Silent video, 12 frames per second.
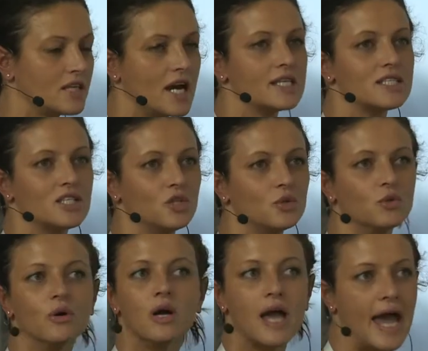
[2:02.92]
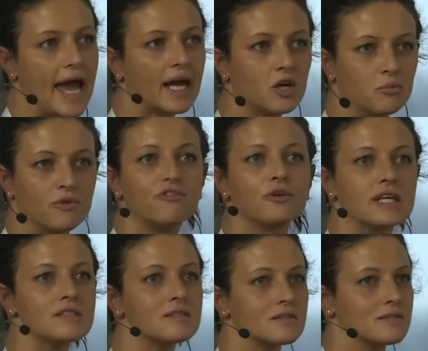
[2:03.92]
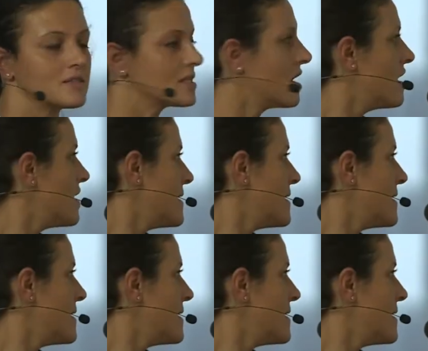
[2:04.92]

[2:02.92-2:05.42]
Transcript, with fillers: the ICU, ECMO for instance,